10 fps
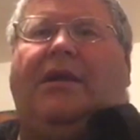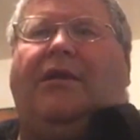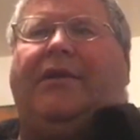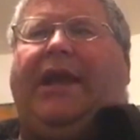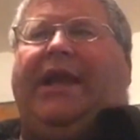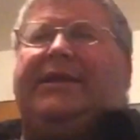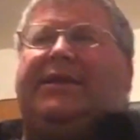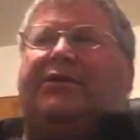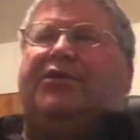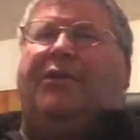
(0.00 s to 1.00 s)
Okay,
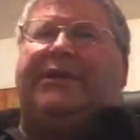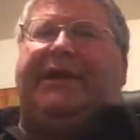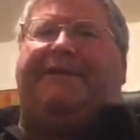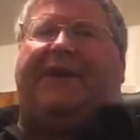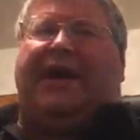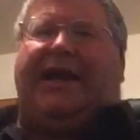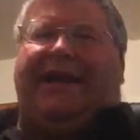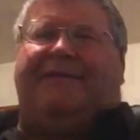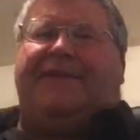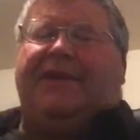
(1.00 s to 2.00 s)
so
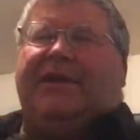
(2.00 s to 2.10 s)
25.